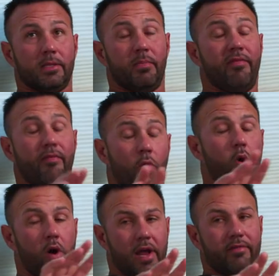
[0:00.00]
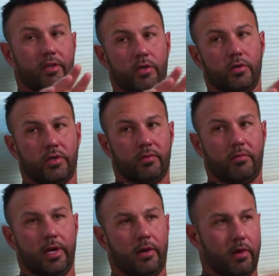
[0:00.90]
this before having children.
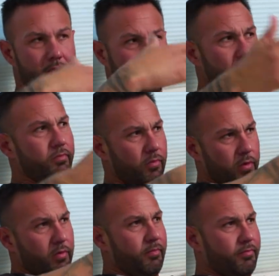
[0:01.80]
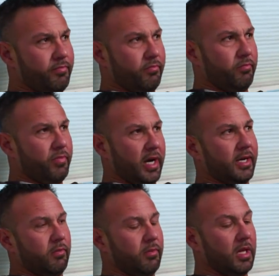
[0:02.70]
Like, I think we were
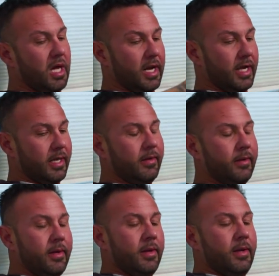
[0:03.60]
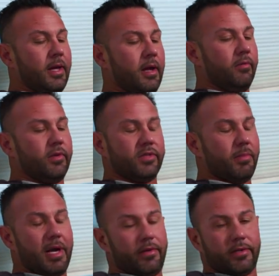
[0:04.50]
pregnant with Meilani. And
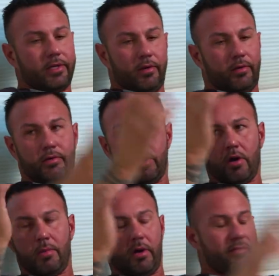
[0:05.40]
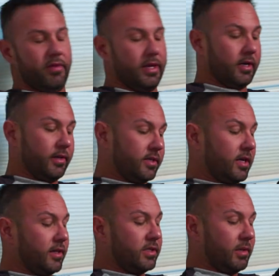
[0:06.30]
somehow, the, you know, you talk about everything under the
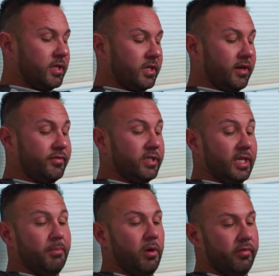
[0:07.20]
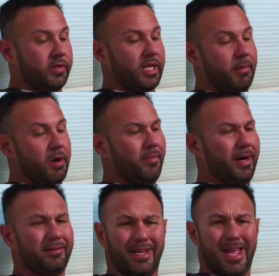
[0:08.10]
sun, the subject of sleepovers came up,
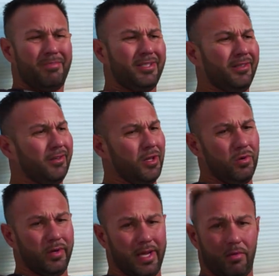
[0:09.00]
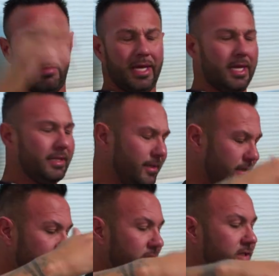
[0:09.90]
and I was like, absolutely, I want my kids to
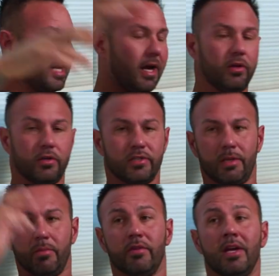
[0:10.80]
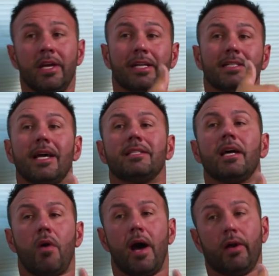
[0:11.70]
experience childhood and sleepover, because that's
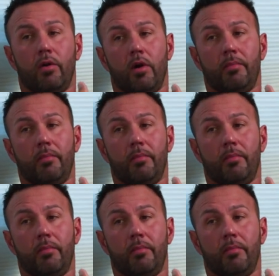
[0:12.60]
how I grew